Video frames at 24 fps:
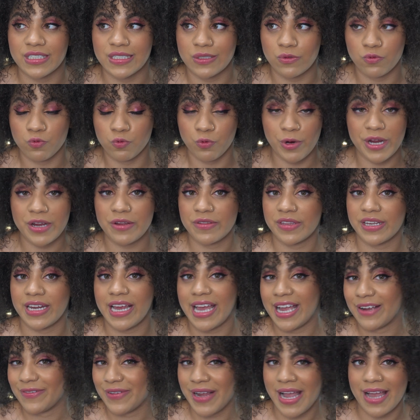It's rare that
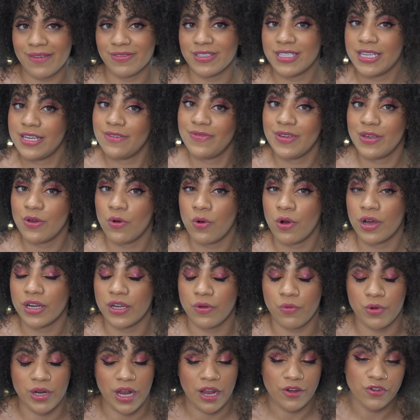I ever have TV on,
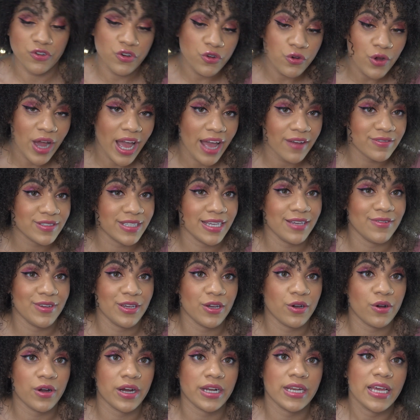and when I do have
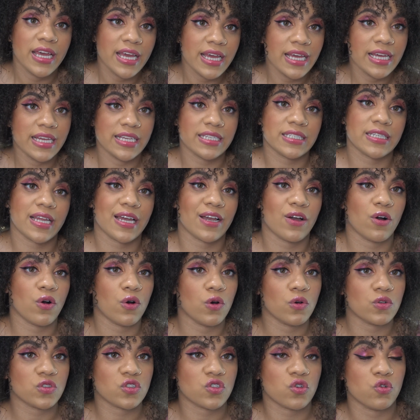TV on, it's like
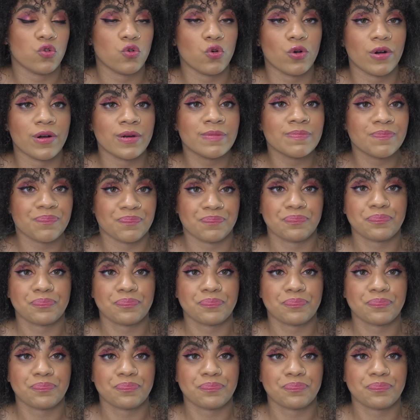old school